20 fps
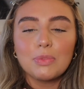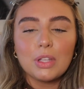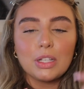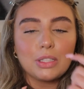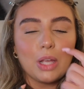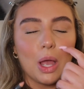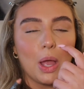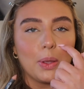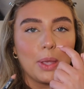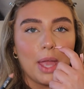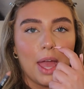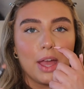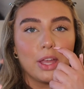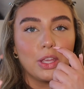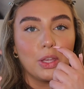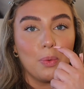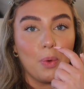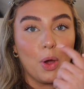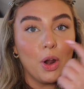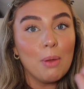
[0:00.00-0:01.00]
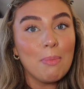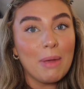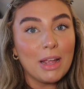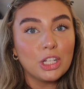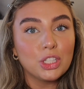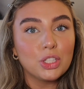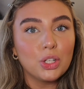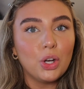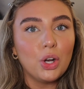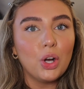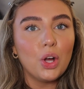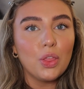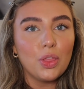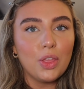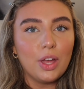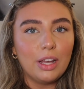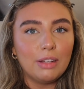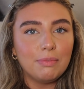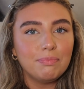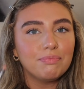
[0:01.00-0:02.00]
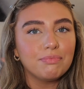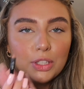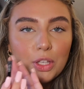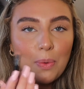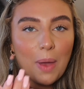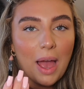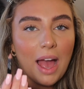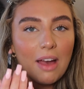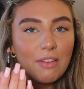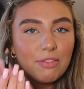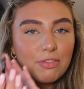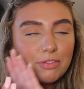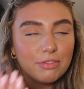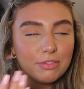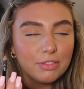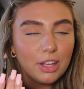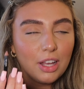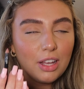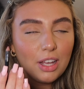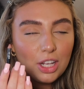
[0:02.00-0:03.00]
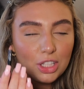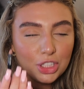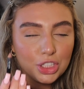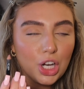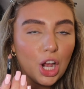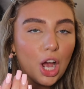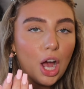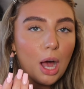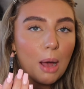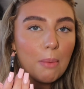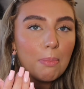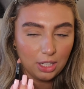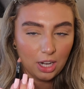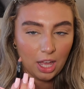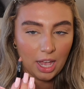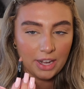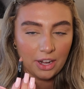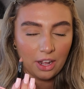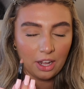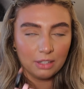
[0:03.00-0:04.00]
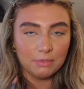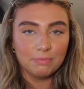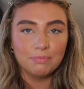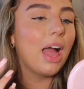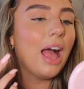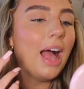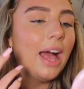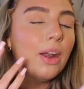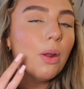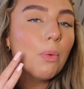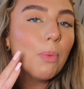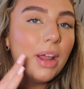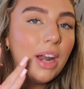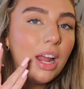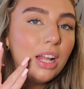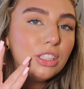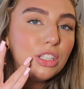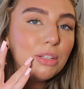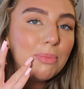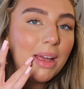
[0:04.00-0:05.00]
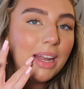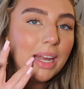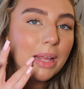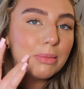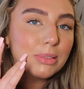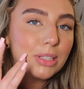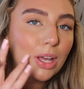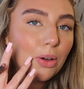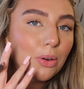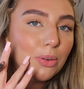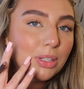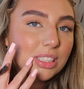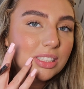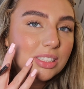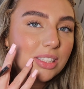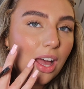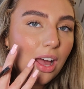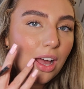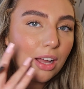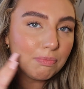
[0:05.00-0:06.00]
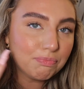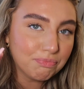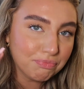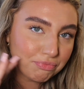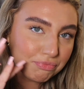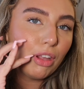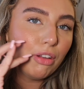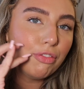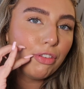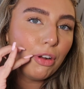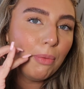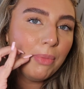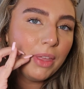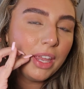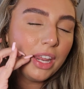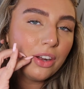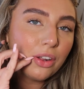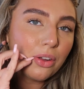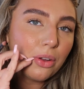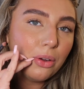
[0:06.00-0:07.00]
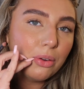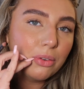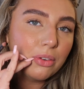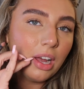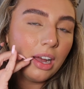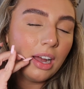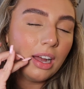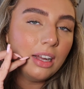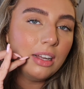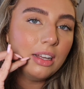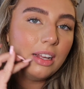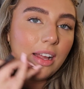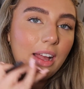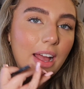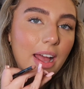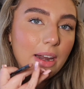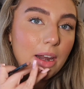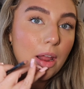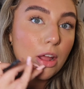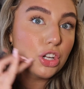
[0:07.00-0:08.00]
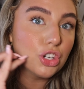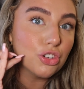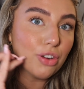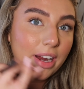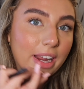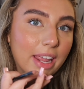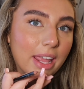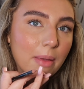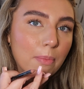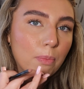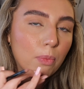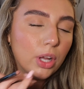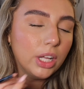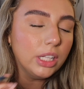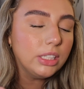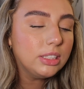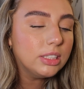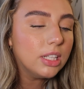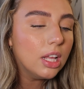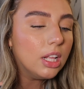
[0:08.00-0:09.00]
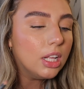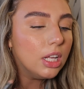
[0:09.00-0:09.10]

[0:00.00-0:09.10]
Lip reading: So yeah, you want to make sure that you have a sharp liner. And when I do my lips, I always start from the inner corner and drag it inwards.